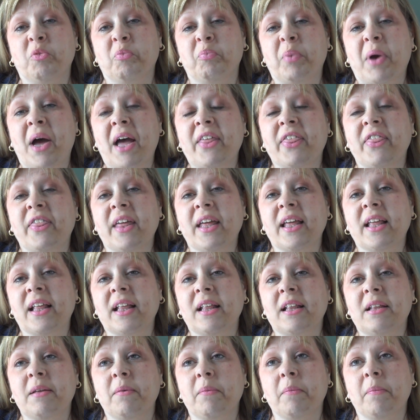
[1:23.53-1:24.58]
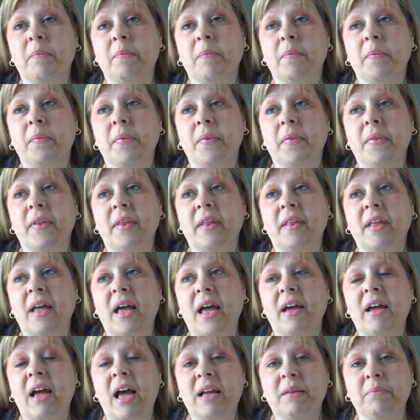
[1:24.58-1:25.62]
But I think
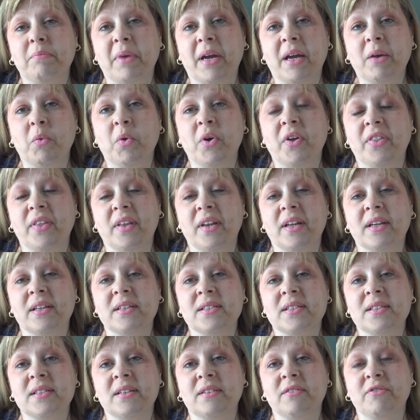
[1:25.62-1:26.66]
I had my worthiness